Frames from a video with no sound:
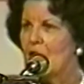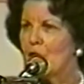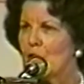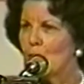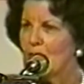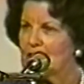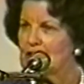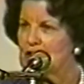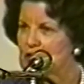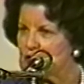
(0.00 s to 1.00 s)
that we
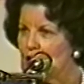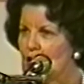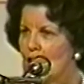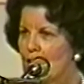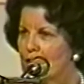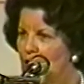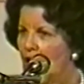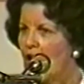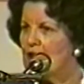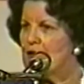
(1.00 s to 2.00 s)
can serve
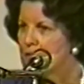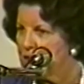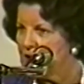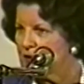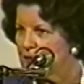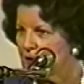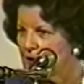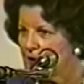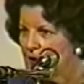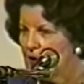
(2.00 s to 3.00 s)
God
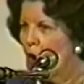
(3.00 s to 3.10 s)
faithfully